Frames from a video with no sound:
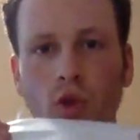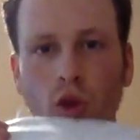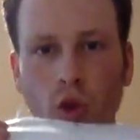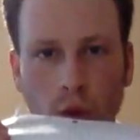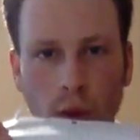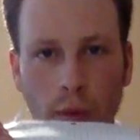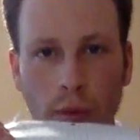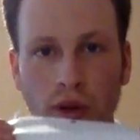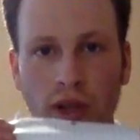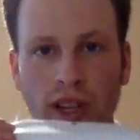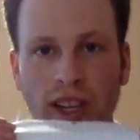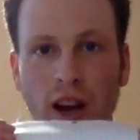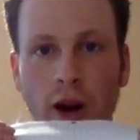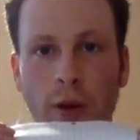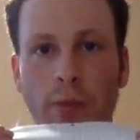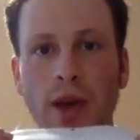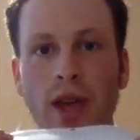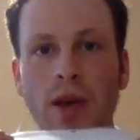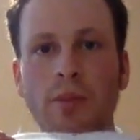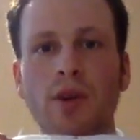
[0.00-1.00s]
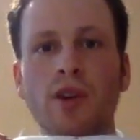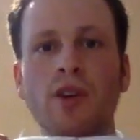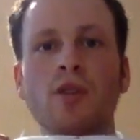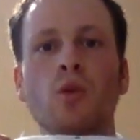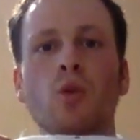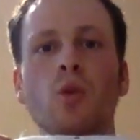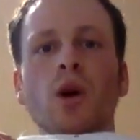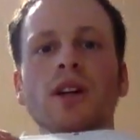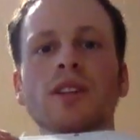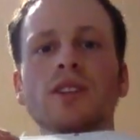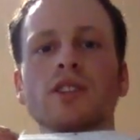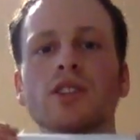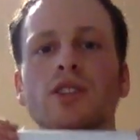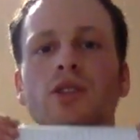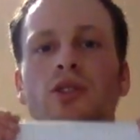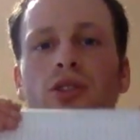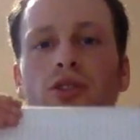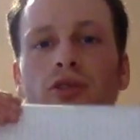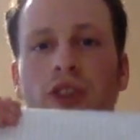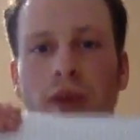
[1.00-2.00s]
We're pulling our paper. 1,
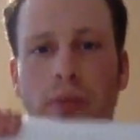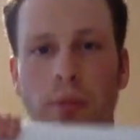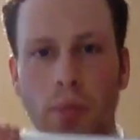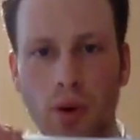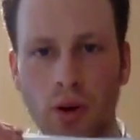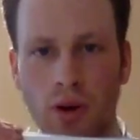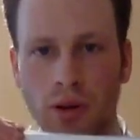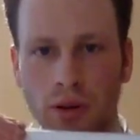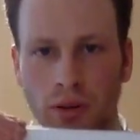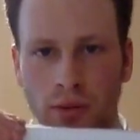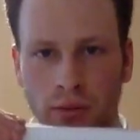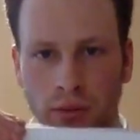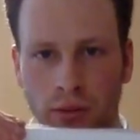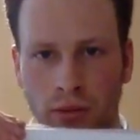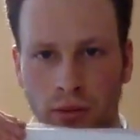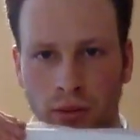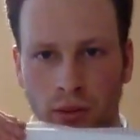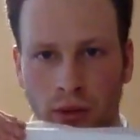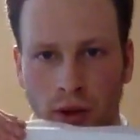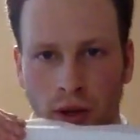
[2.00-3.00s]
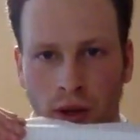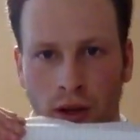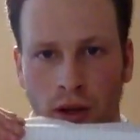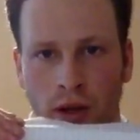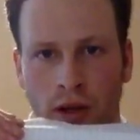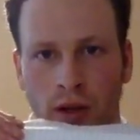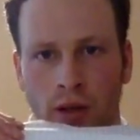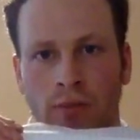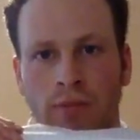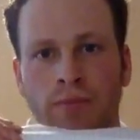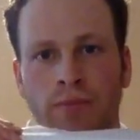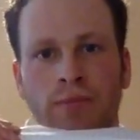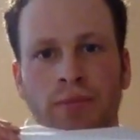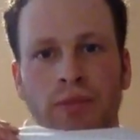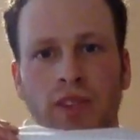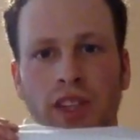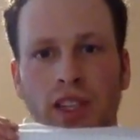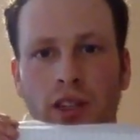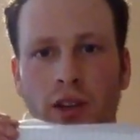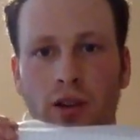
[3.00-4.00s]
2, 3, pull.
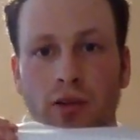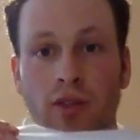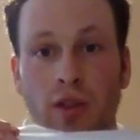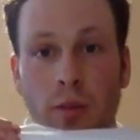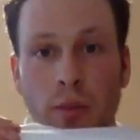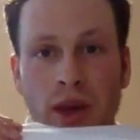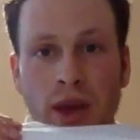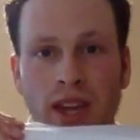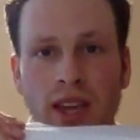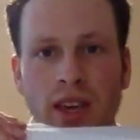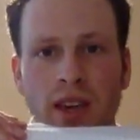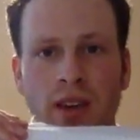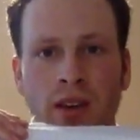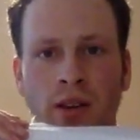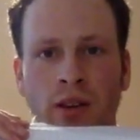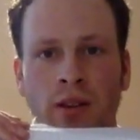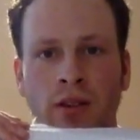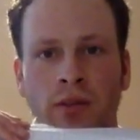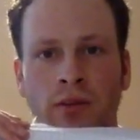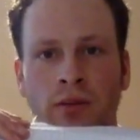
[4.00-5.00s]
Let go of the pinky,